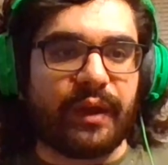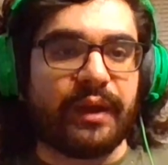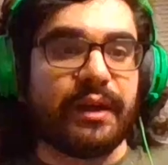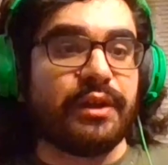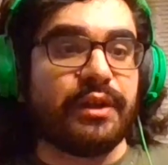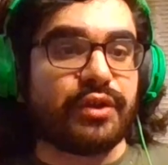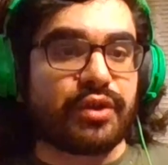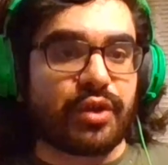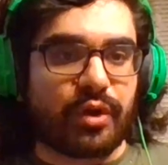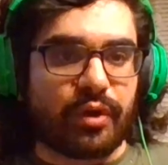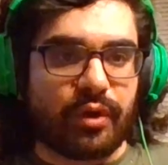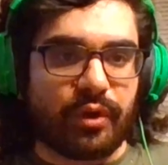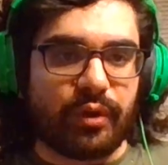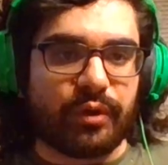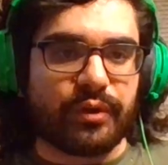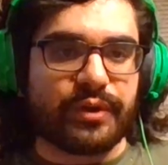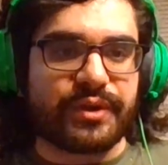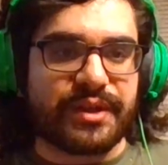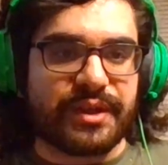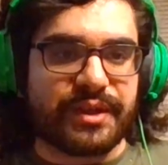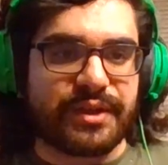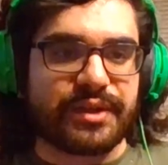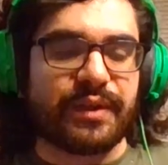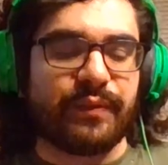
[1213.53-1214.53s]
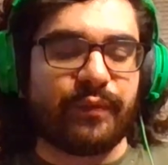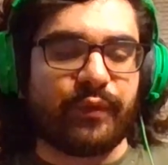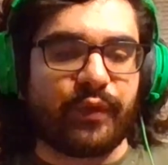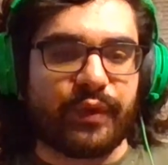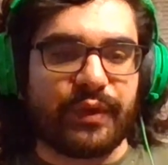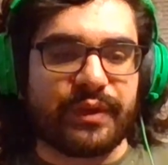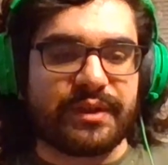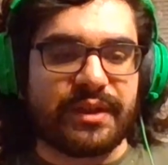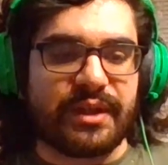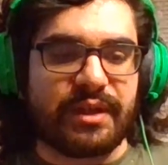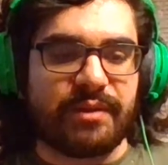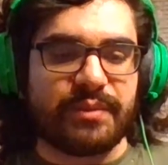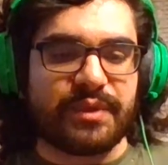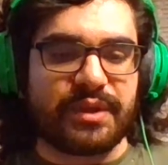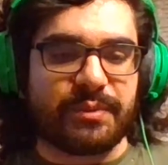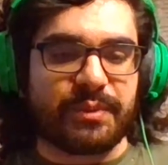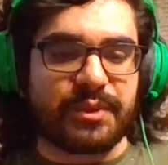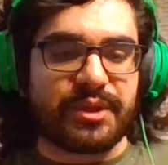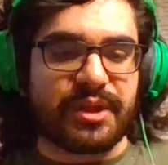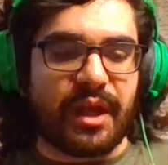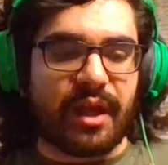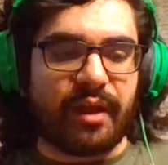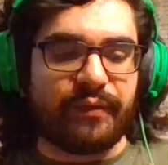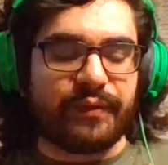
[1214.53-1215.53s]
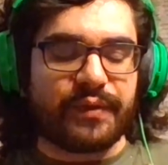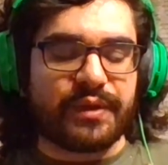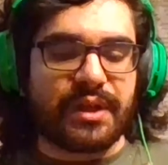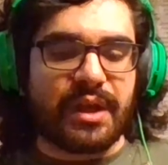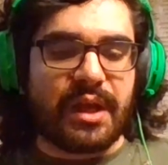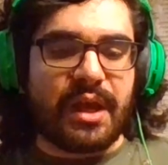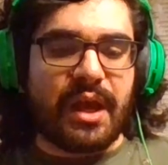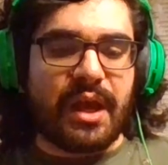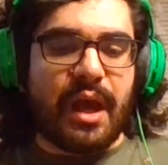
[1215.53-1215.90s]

an internal system for the teams themselves.